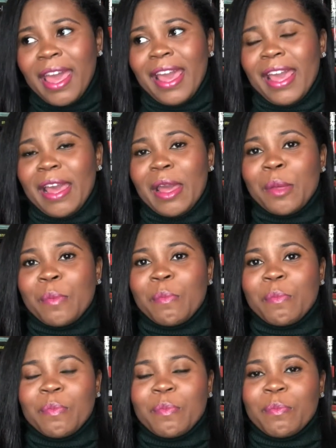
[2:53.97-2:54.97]
And
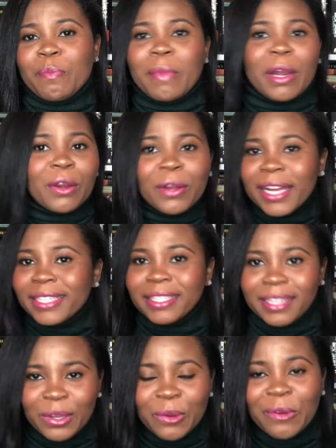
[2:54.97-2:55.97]
my girl
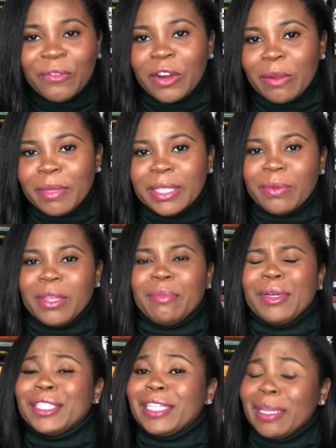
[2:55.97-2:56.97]
Chamblee, who referred me to read the
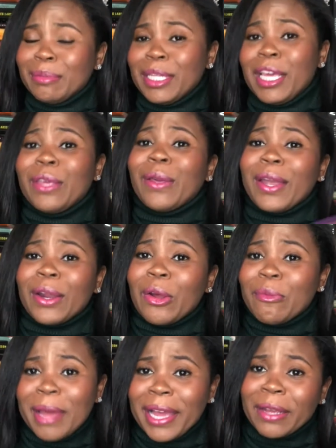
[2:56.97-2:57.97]
book, she keeps saying, you gotta go
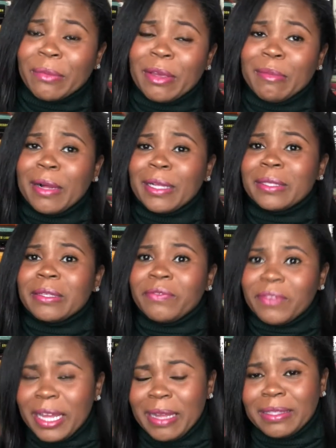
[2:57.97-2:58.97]
back and read Moth to a
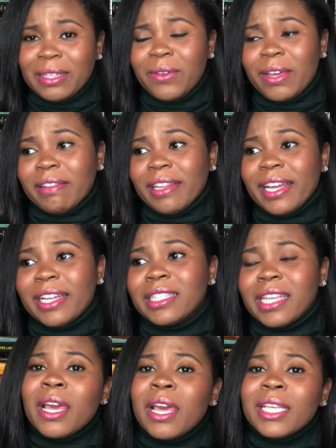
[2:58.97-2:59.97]
Flame so you have
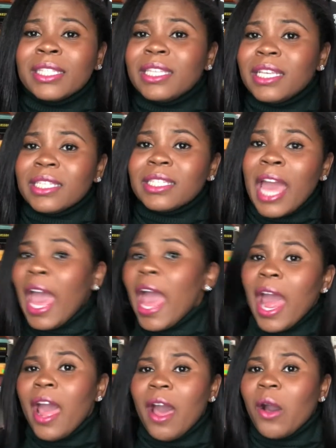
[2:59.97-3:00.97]
context. Sis,
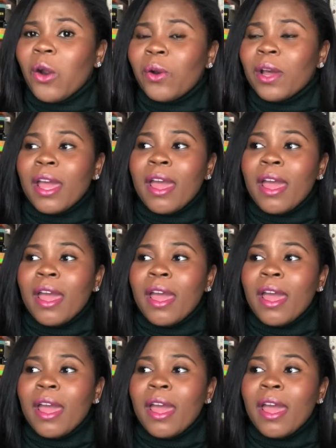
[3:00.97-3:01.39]
how?